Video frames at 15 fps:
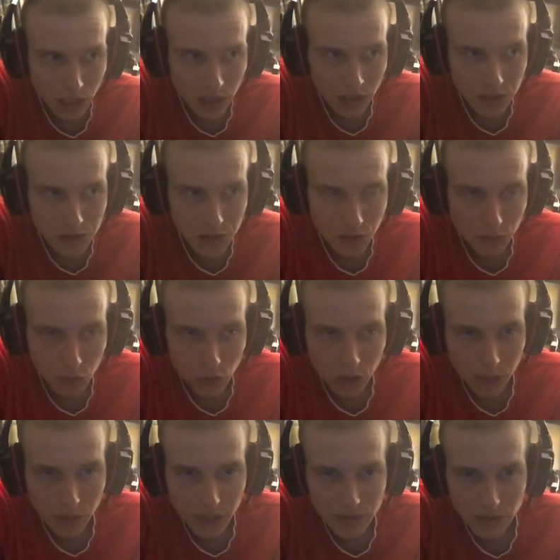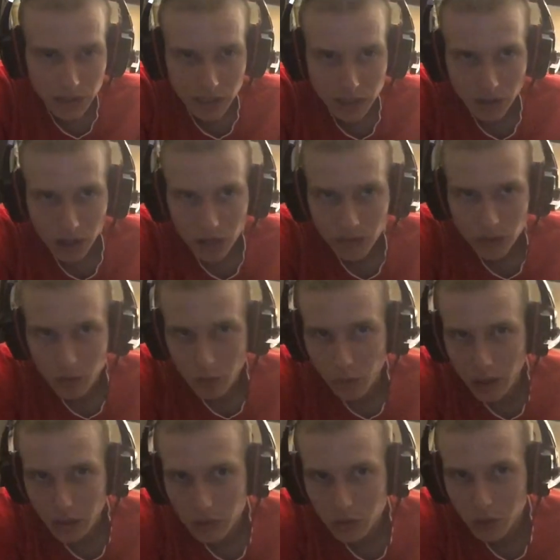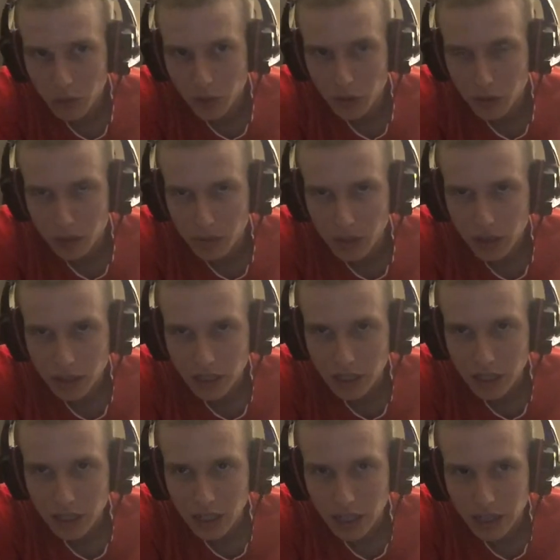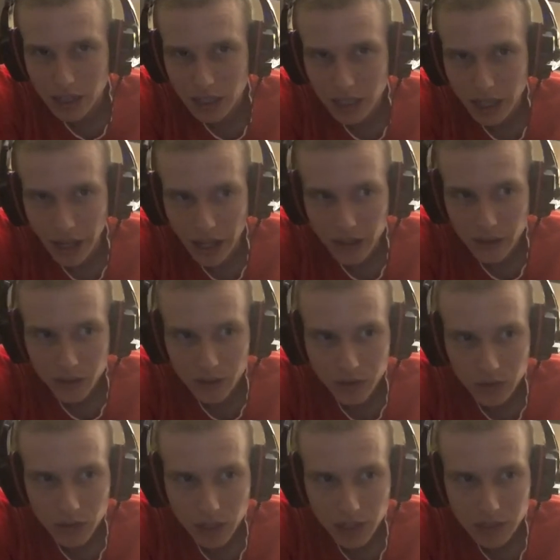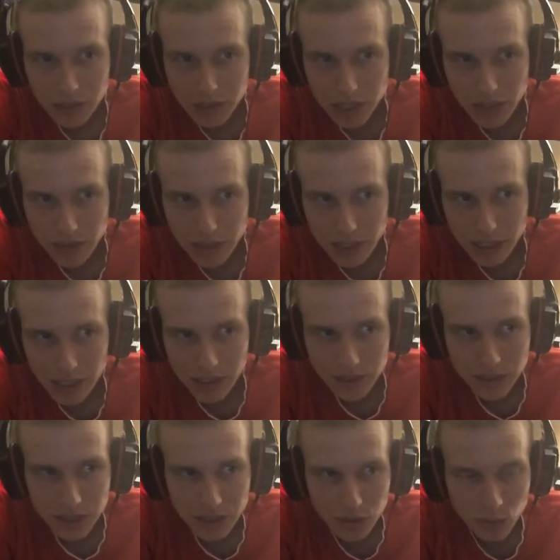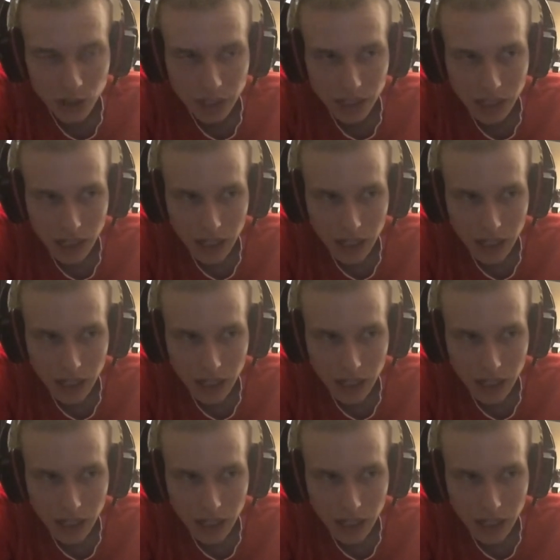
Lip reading: Since of Mookie Betts, I think they offered him about $200 million. I think after the 2017 season when